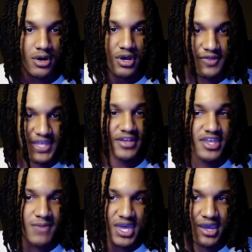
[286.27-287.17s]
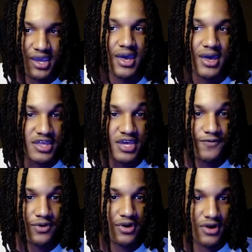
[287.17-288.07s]
Now he may give
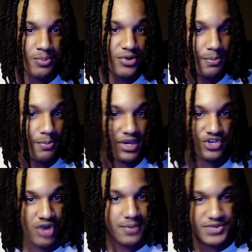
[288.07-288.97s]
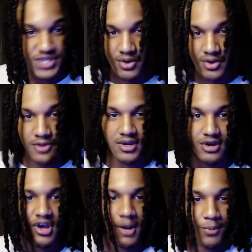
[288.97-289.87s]
you a couple of big drops here and there.
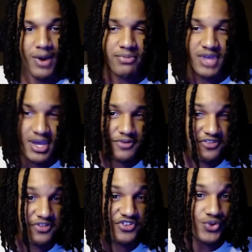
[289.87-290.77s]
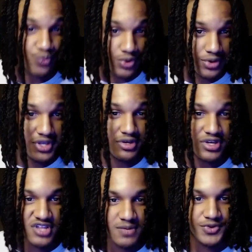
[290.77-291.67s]
But Robbie Anderson is a really good
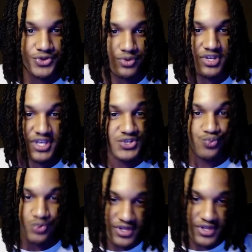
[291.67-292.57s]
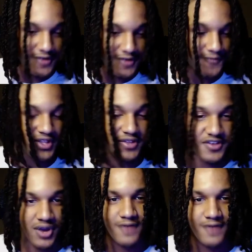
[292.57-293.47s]
number three. He's a really good fit in this
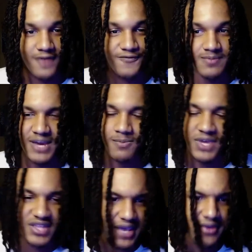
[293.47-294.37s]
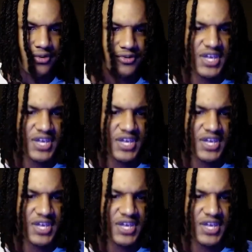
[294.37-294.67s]
offense. And Mike McDaniels,